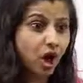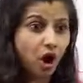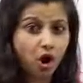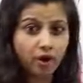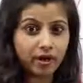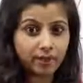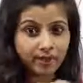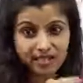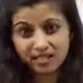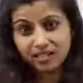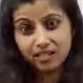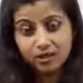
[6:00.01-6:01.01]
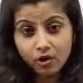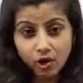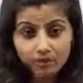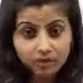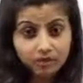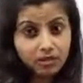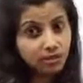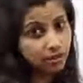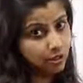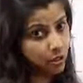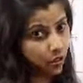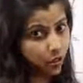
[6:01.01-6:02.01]
or a particular novel?
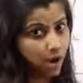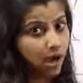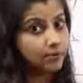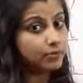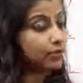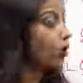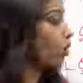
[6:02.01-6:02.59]
No, I'm